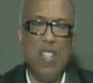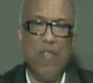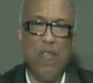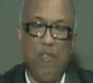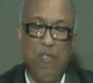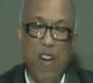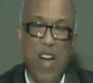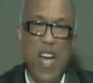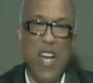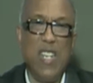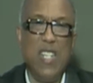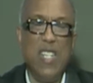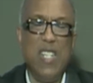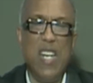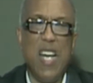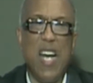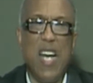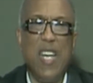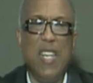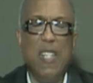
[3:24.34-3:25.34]
Friday
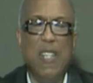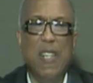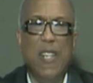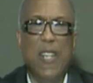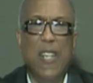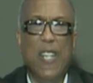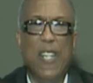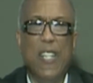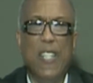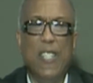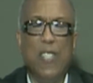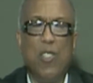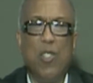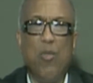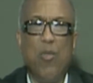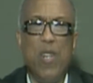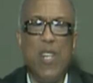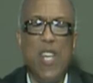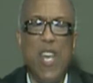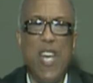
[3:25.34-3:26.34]
night,
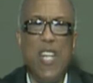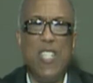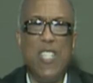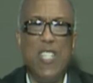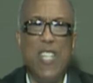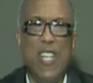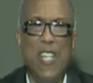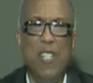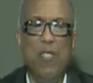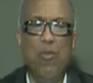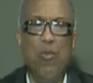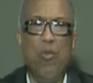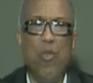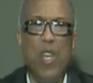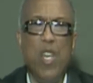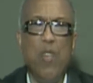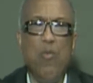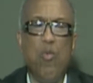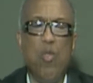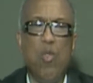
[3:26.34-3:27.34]
2018.
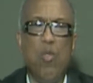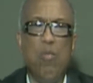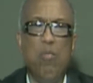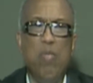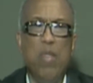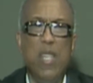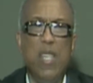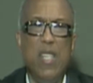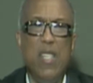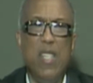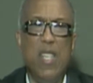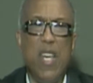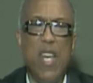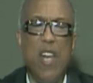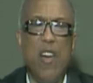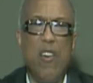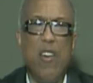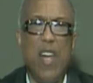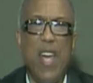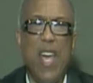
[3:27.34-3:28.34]
We will be
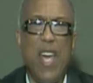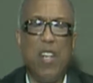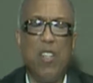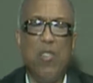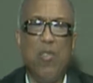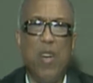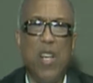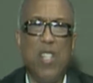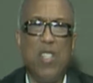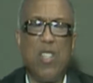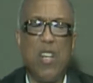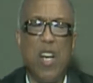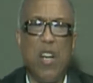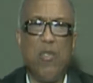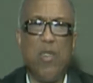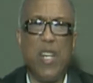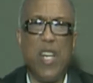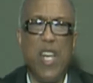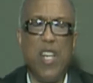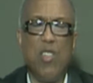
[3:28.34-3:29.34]
there at Grace
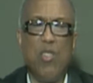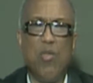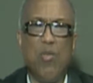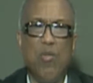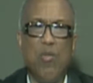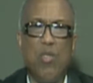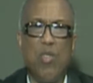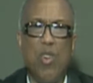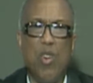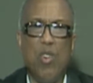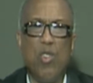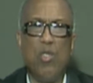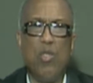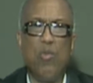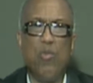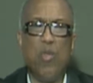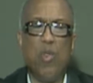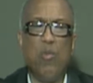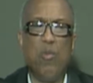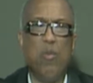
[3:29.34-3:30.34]
Congregational Church.
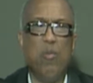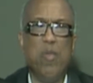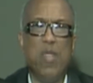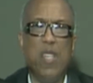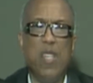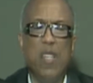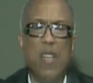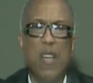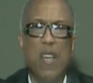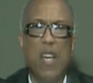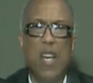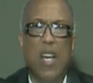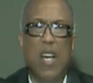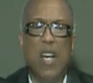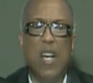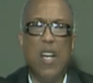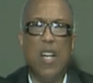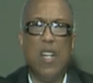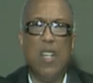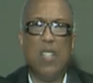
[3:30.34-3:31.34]
We will be
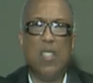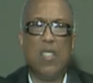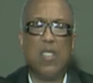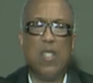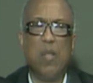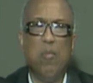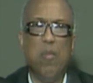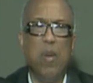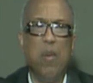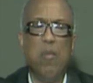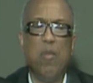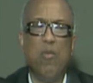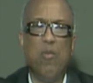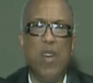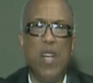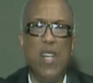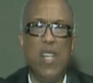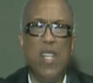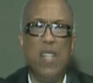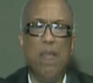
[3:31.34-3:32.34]

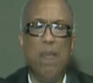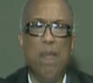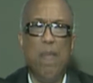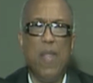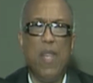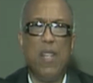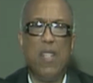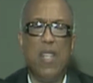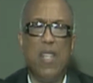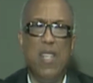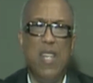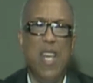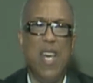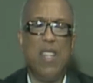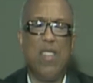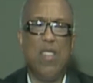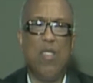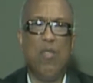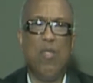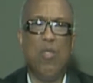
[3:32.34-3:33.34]
commemorating the
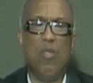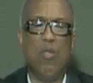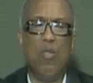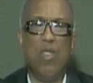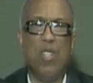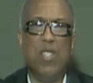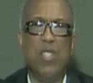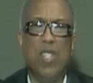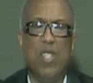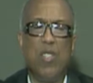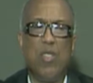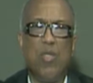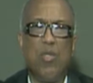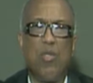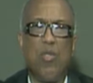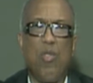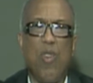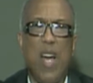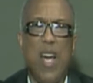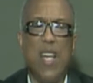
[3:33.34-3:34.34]
death of the Lord Jesus
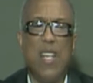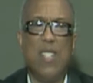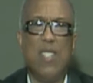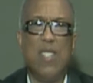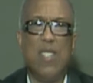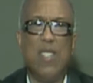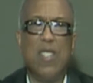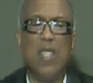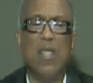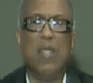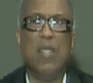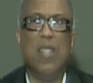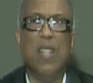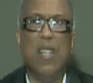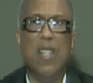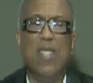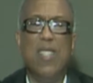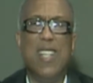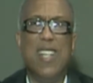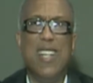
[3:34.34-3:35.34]
Christ, the
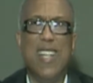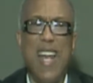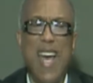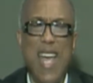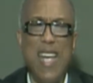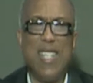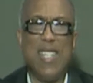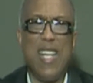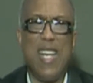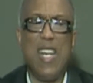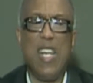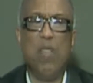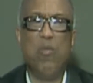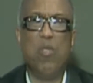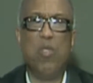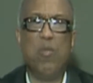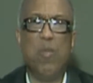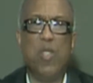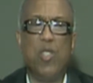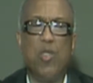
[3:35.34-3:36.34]
night that he
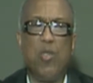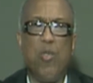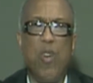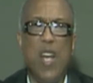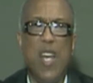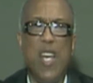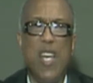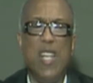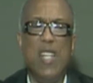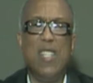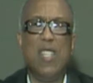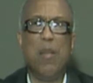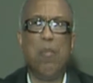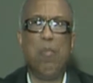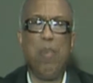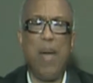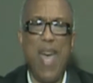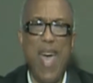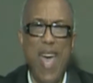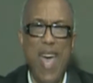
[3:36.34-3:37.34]
was betrayed, the
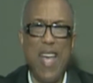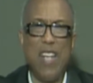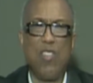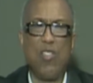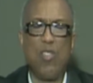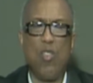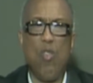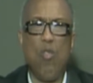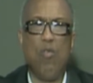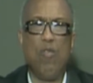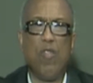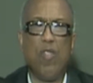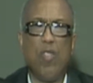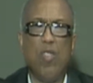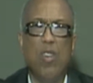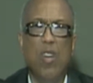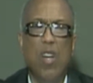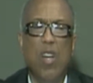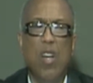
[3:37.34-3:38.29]
Passover